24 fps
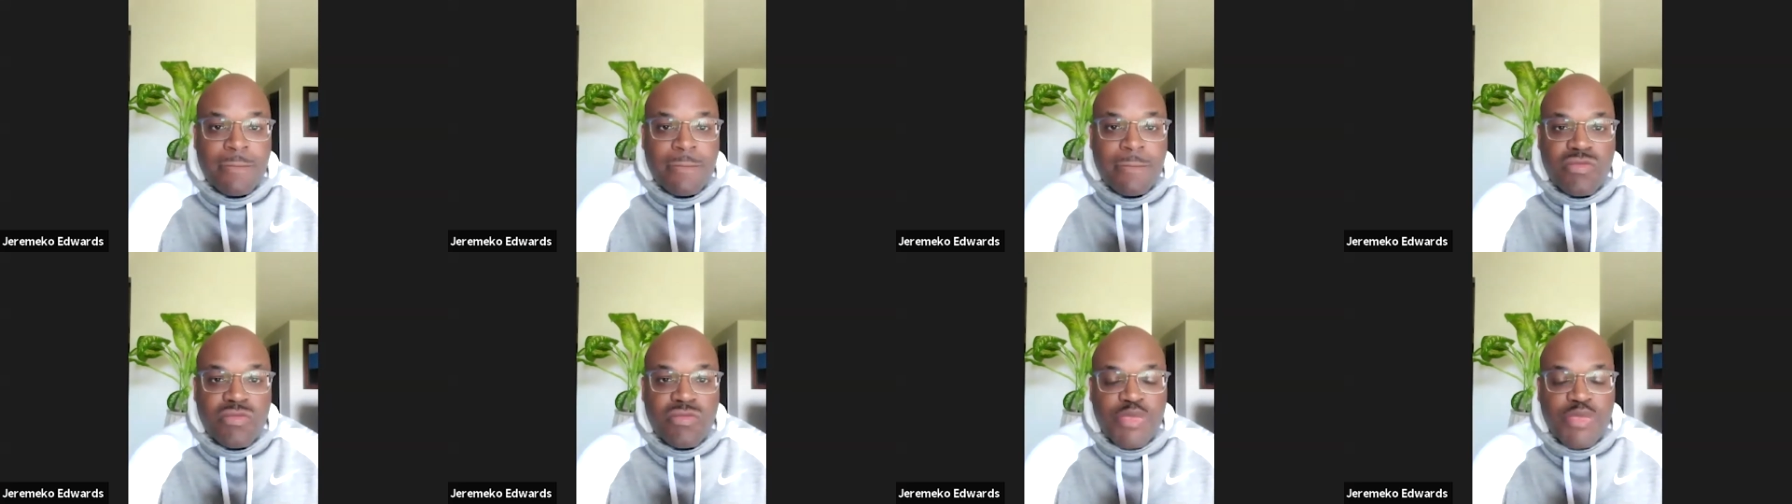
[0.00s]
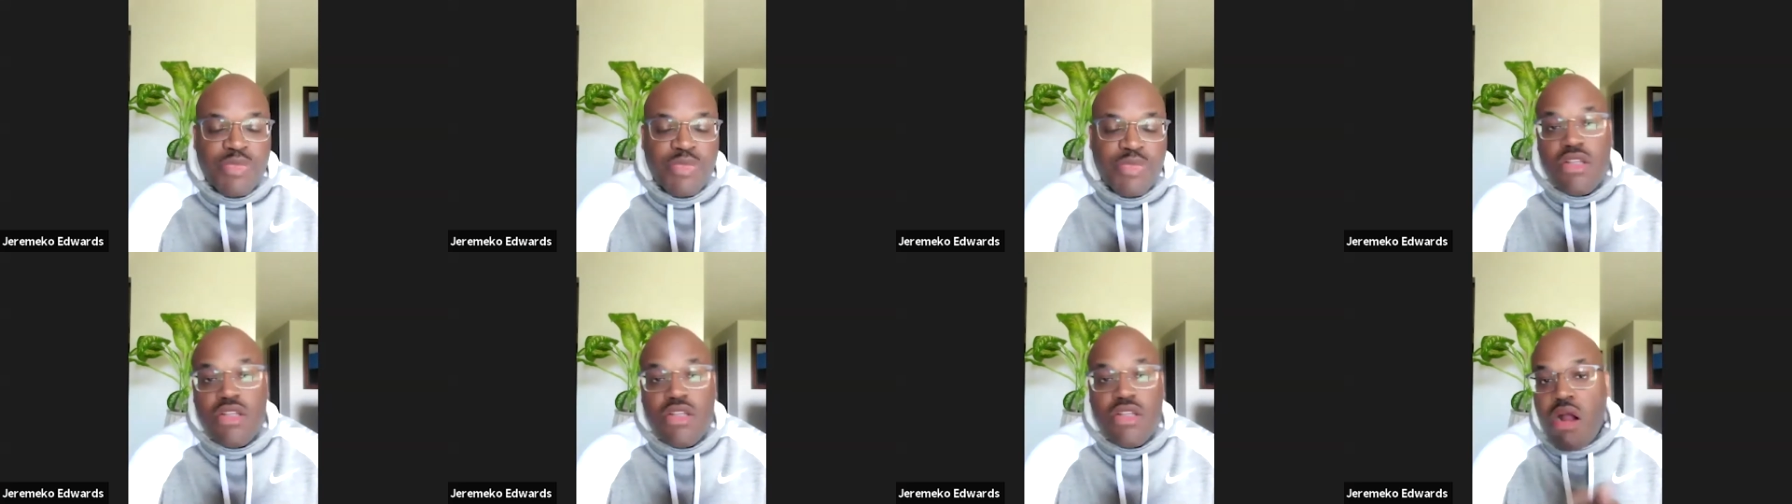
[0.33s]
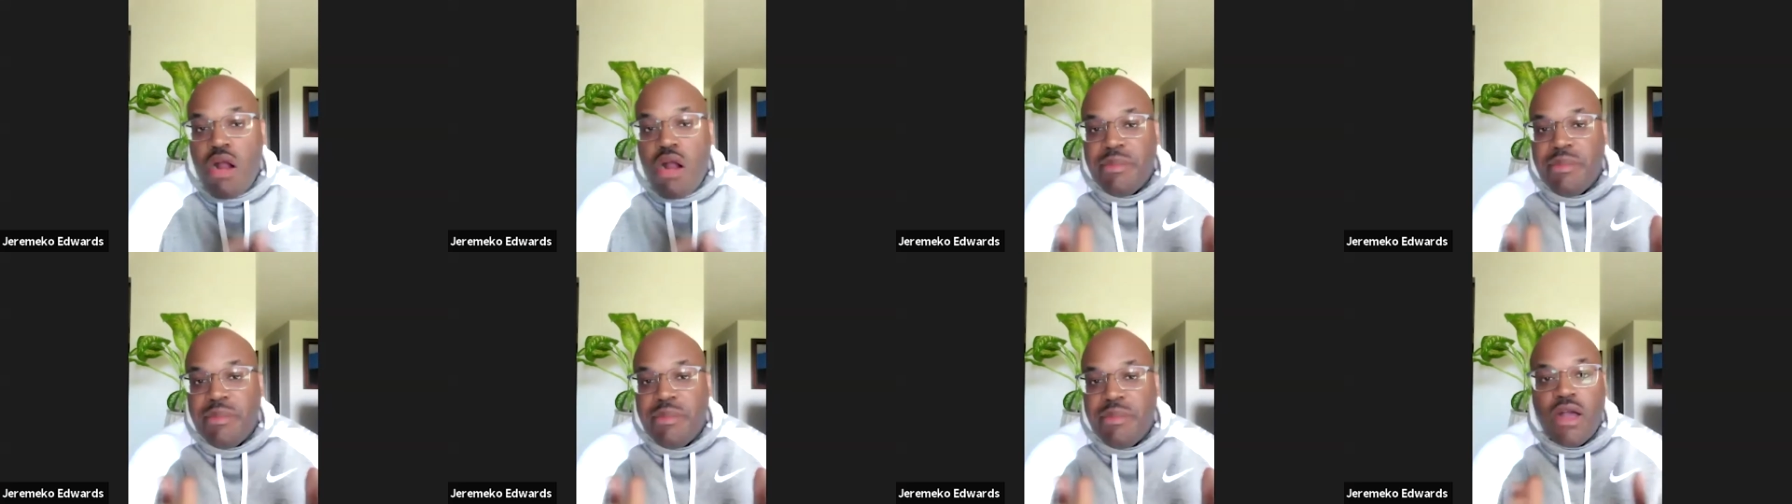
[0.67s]
It's hard to
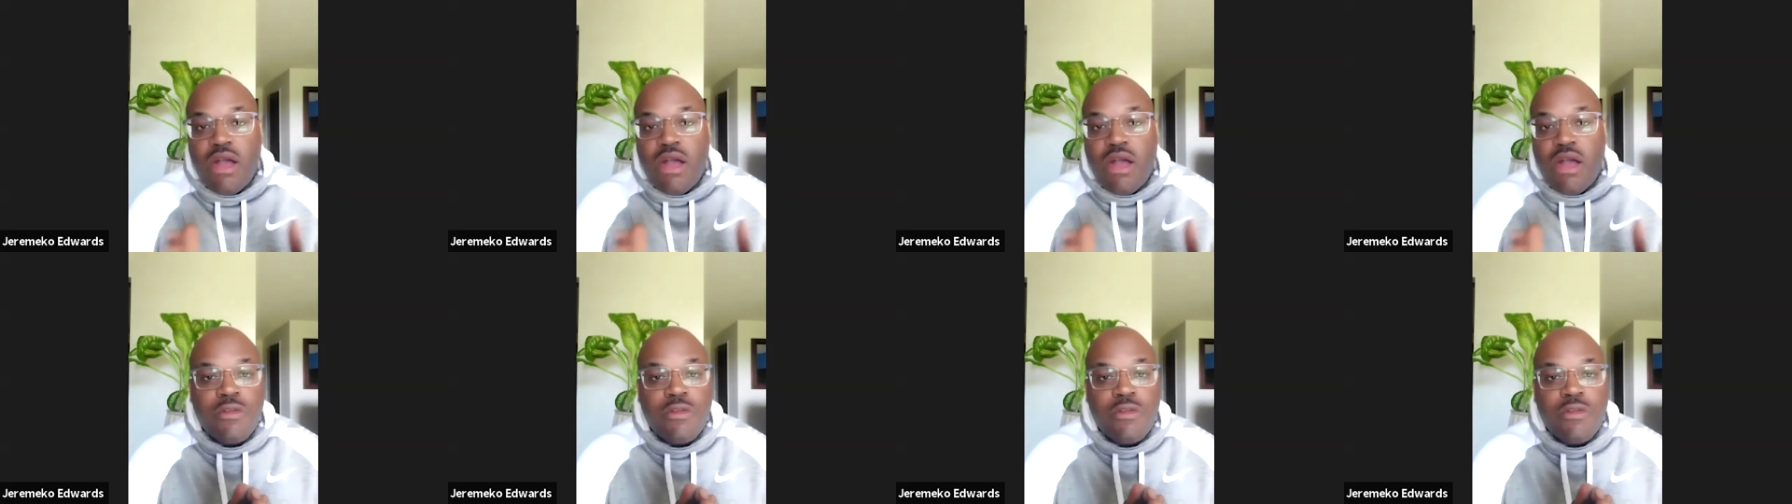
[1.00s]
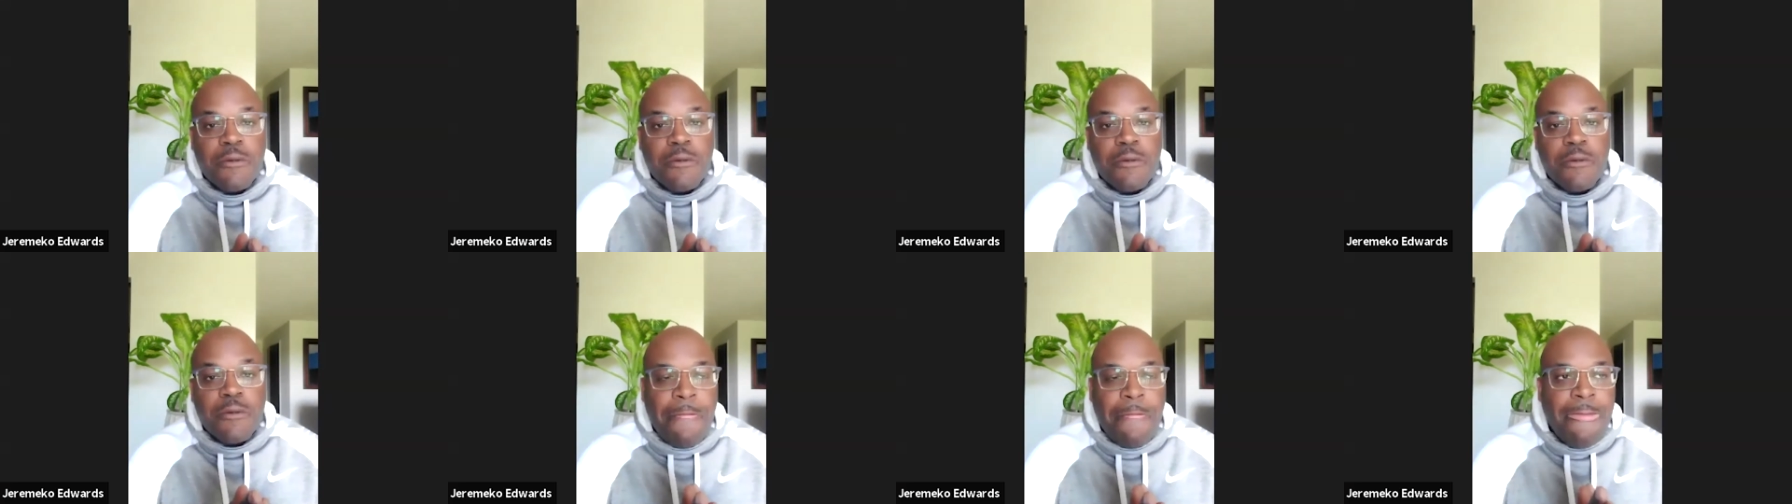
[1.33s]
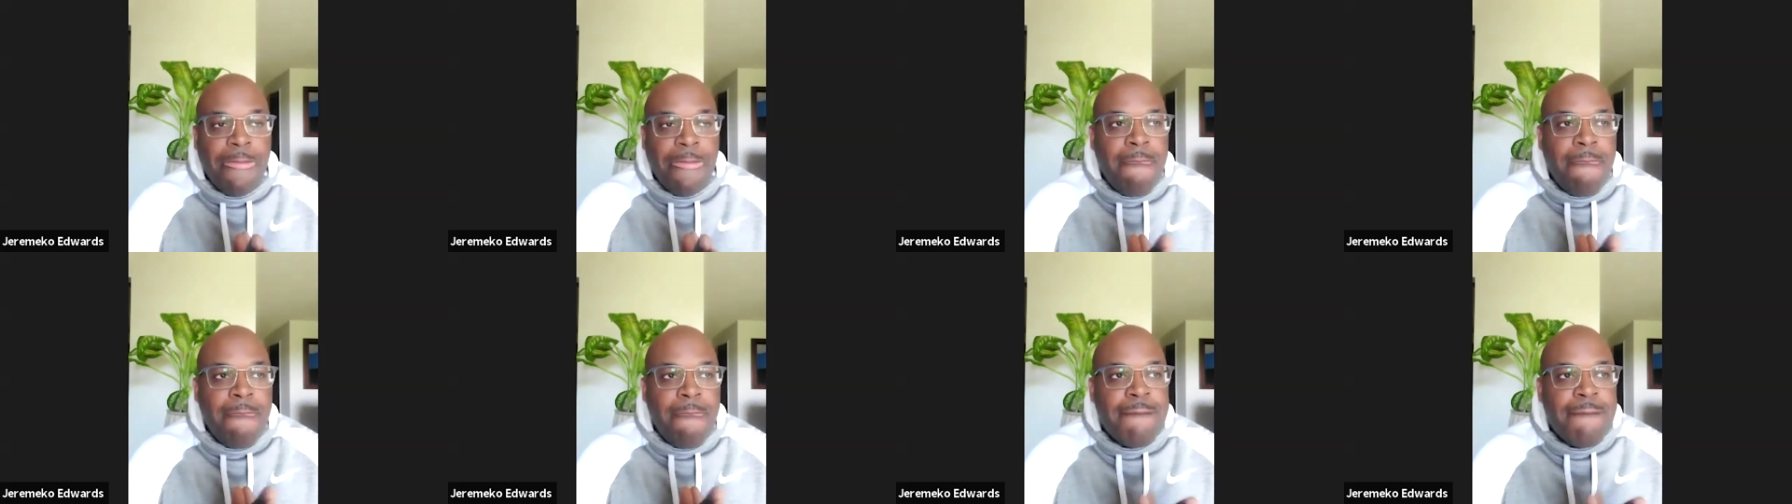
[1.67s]
make over
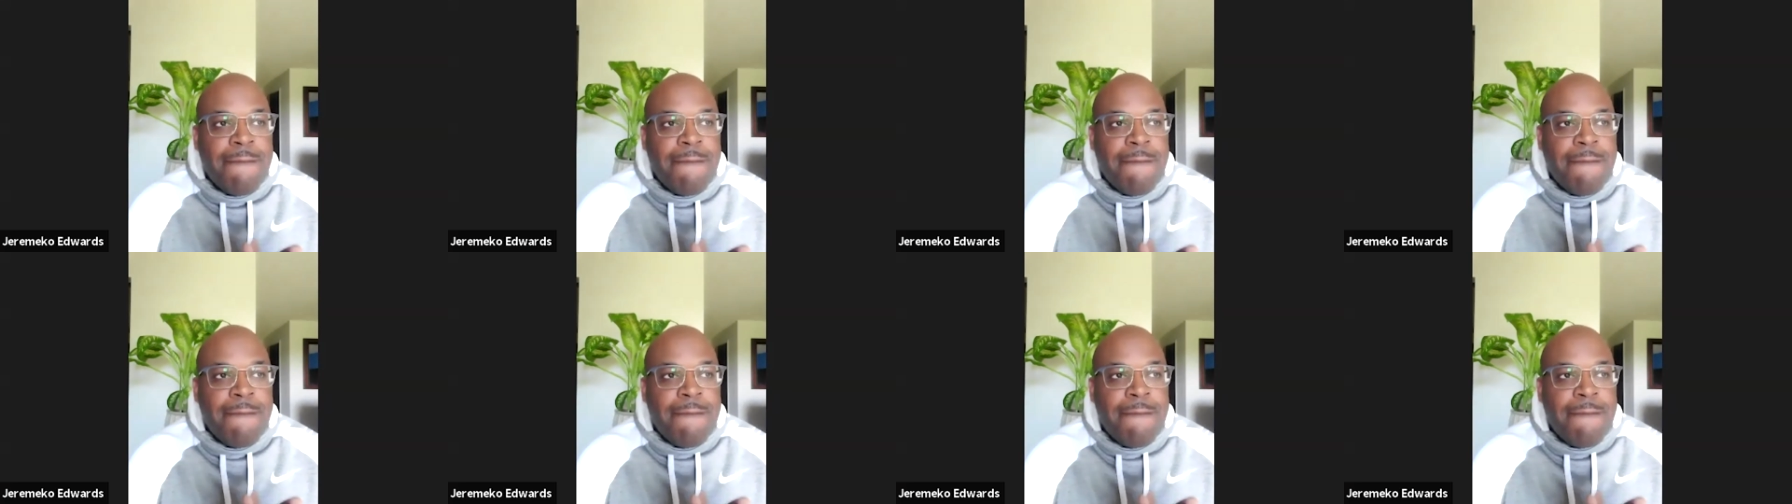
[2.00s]
it's